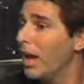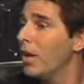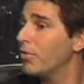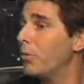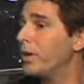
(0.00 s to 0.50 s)

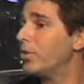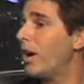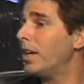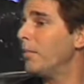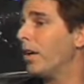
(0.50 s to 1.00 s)
So when we
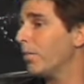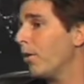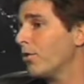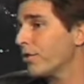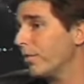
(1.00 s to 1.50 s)
talk about
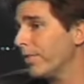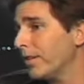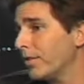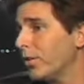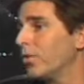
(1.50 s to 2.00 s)
emotional and
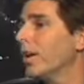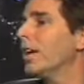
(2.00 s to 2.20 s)
physicals,